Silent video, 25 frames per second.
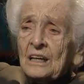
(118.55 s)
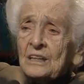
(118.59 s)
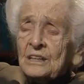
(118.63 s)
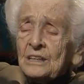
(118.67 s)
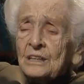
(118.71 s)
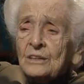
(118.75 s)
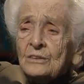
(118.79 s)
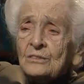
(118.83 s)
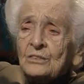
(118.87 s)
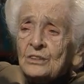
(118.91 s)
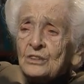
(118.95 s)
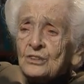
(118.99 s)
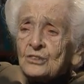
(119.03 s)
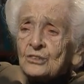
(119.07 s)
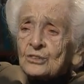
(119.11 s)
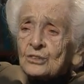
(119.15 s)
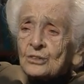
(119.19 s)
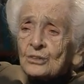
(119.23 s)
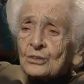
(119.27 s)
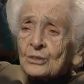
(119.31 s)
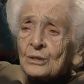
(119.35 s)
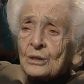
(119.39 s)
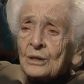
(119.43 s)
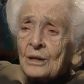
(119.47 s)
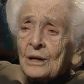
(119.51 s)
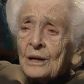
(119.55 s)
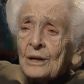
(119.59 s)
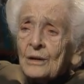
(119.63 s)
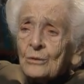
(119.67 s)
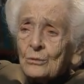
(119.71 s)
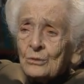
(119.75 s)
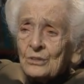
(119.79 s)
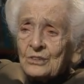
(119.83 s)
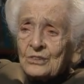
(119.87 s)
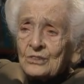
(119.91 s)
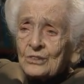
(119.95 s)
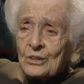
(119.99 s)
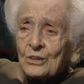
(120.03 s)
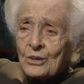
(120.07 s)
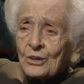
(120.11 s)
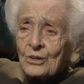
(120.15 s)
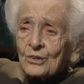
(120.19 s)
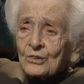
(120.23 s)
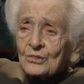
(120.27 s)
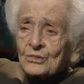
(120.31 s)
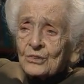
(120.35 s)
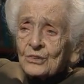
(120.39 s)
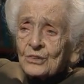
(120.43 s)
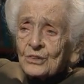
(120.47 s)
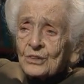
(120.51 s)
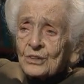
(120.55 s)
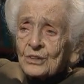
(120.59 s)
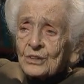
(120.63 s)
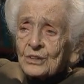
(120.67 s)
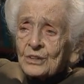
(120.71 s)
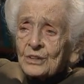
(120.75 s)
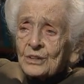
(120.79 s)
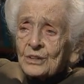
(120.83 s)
division with the other.